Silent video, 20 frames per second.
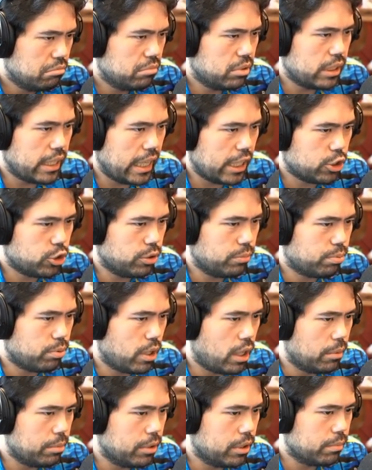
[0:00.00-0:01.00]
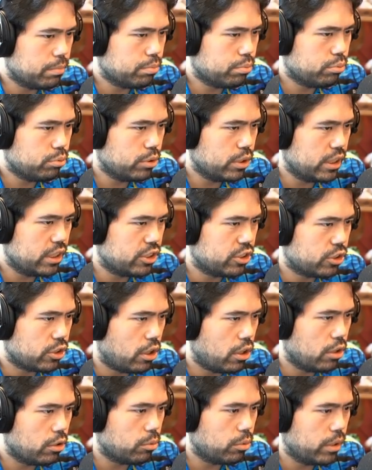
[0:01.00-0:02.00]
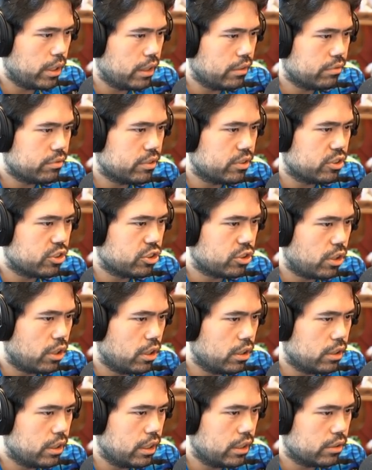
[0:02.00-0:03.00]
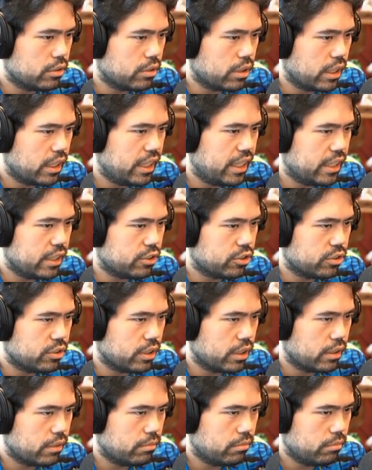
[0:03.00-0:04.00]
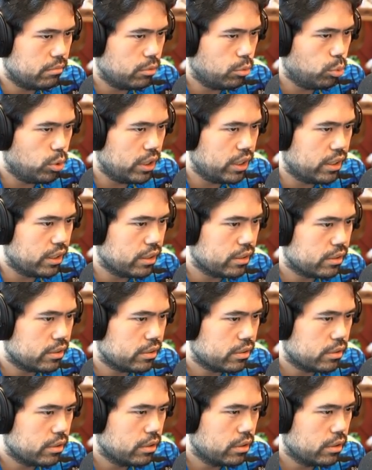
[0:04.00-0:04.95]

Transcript: it's actually probably a pretty solid way of consolidating so that I can't just like win this.